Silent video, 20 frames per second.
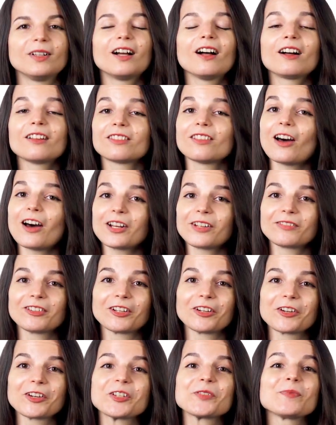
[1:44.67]
A lot of
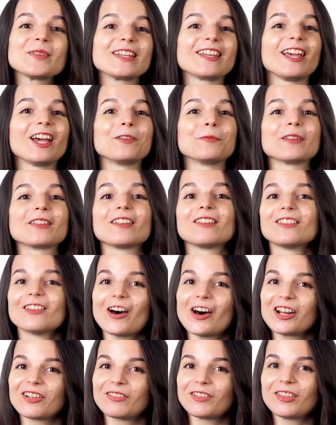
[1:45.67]
learners begin with a
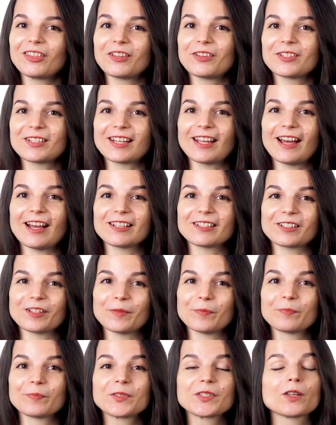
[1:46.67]
lot of
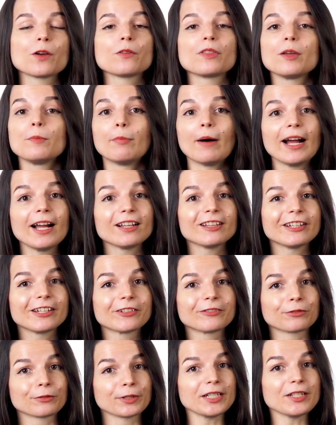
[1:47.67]
enthusiasm, so they buy a
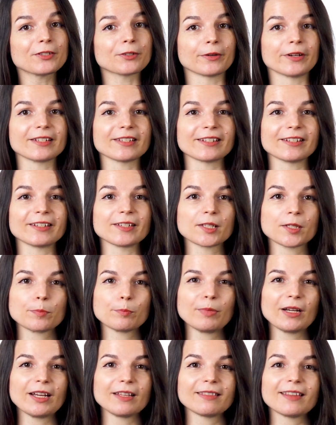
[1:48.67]
lot of resources,
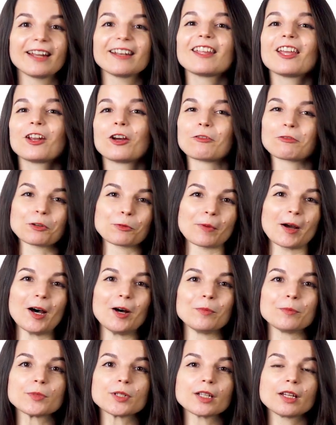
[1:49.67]
but then get
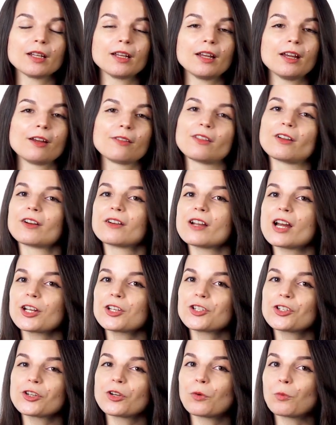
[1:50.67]
overwhelmed. They're
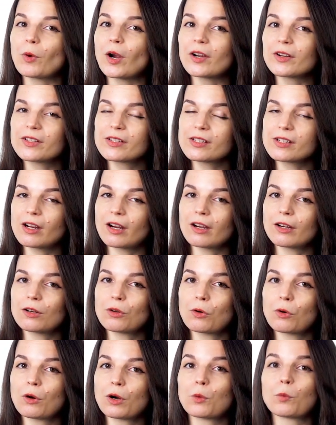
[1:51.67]
not sure where to start
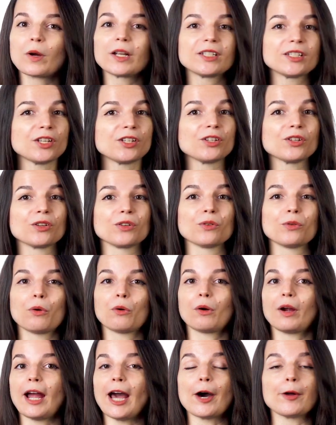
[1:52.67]
or what to do
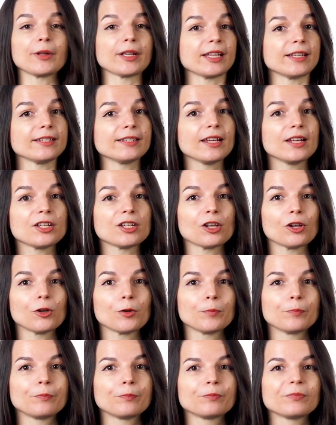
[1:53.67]
or how to continue.
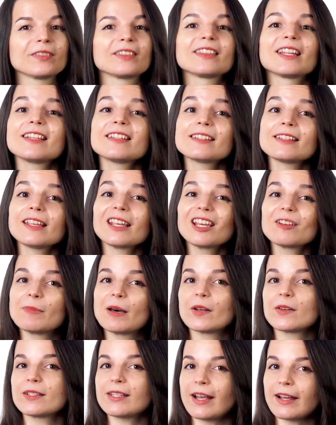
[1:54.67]
Let's think
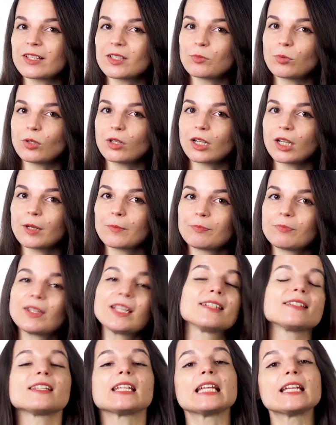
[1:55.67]
about a textbook.
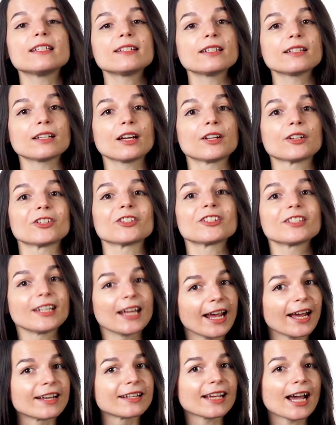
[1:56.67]
It's easy to
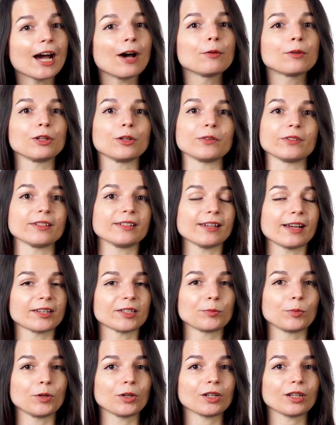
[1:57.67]
understand how to use a
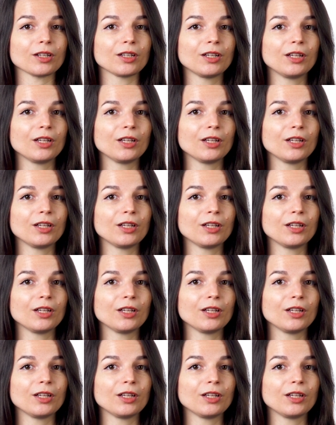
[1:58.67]
textbook.